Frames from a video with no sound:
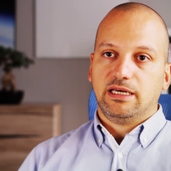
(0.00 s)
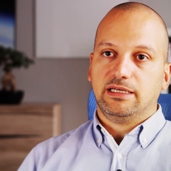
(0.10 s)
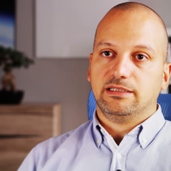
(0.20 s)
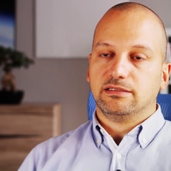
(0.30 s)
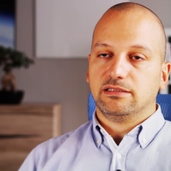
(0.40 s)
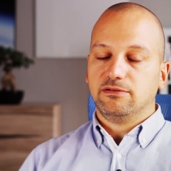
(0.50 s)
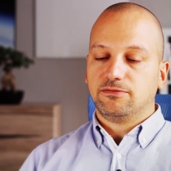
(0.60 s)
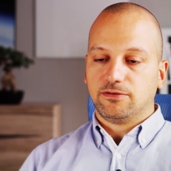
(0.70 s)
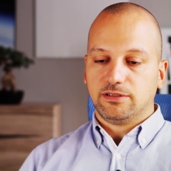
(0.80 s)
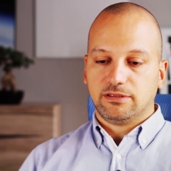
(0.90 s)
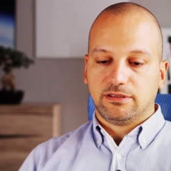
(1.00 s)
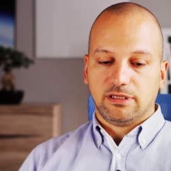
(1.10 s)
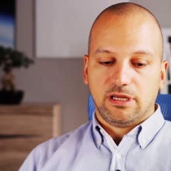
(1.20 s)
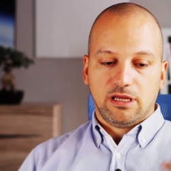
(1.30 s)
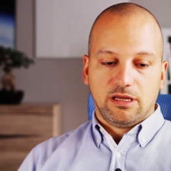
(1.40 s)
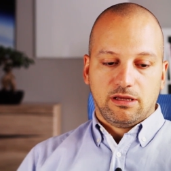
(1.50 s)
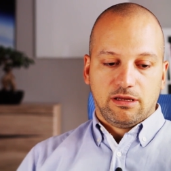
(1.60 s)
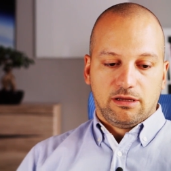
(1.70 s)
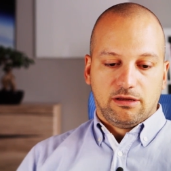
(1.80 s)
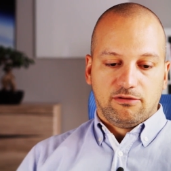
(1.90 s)
It is different
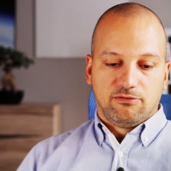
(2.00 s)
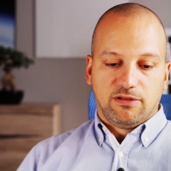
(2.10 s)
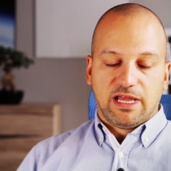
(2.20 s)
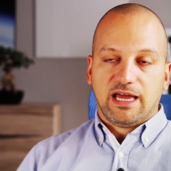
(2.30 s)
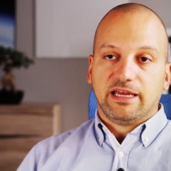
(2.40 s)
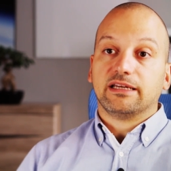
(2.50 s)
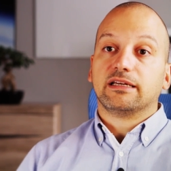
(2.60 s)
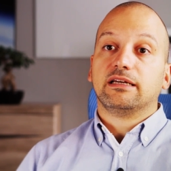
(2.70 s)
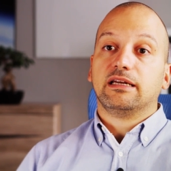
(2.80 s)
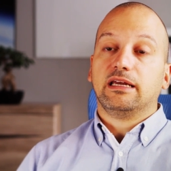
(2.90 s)
flying